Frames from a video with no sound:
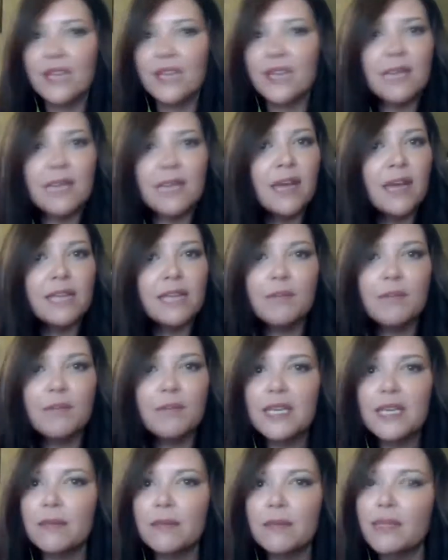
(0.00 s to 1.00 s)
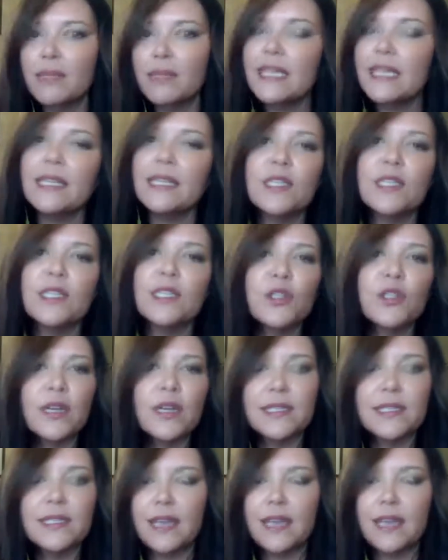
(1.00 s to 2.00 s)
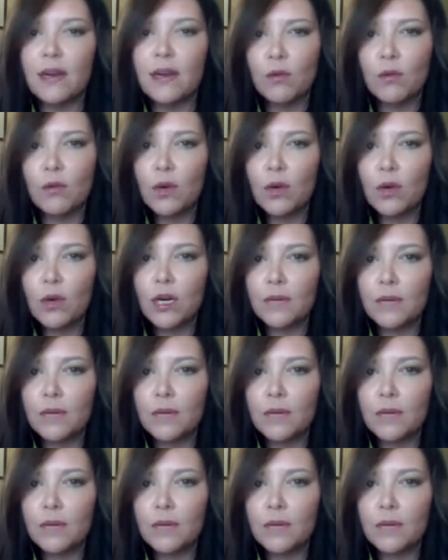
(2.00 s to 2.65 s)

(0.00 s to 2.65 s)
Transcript: he might be completely stressed out at work.